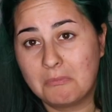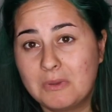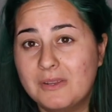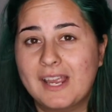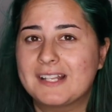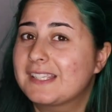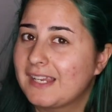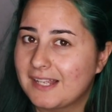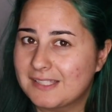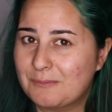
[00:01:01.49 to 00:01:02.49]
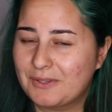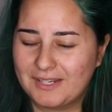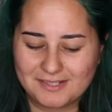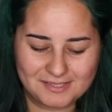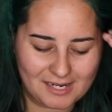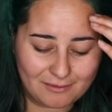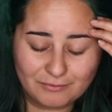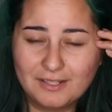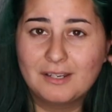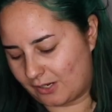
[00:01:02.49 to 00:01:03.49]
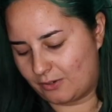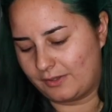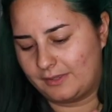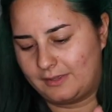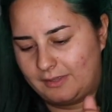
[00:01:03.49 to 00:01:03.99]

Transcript: you guys can get some really good stuff. So